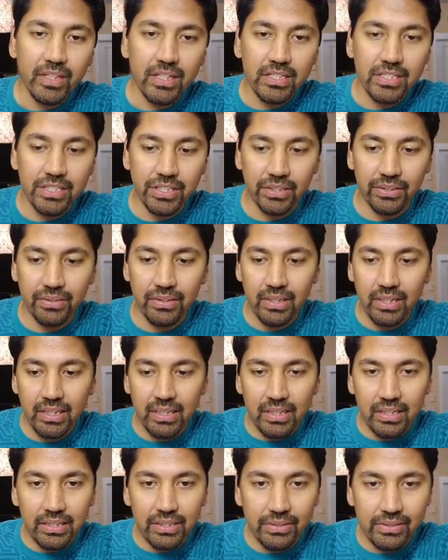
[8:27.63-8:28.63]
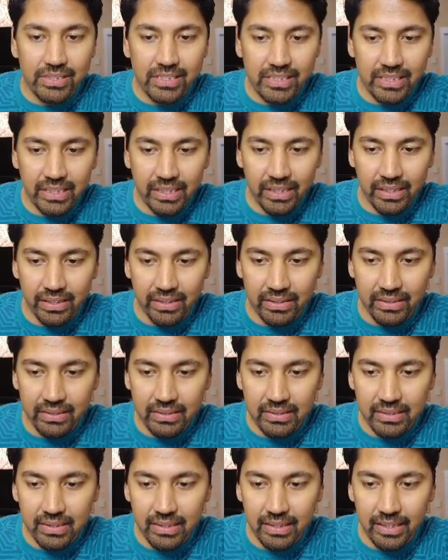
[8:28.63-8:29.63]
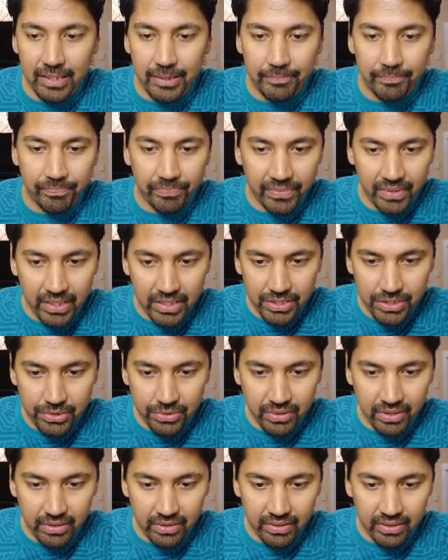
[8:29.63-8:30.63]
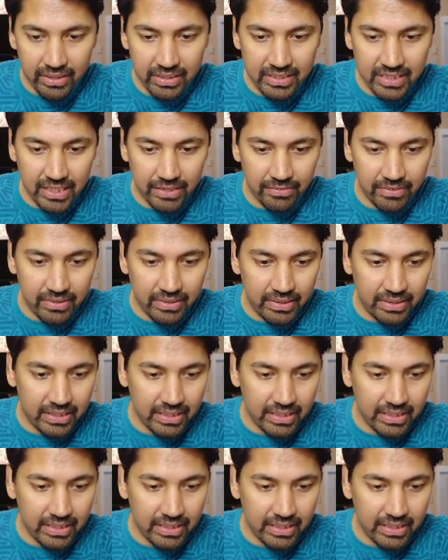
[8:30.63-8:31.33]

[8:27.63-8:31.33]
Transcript: So you'll see here, 237,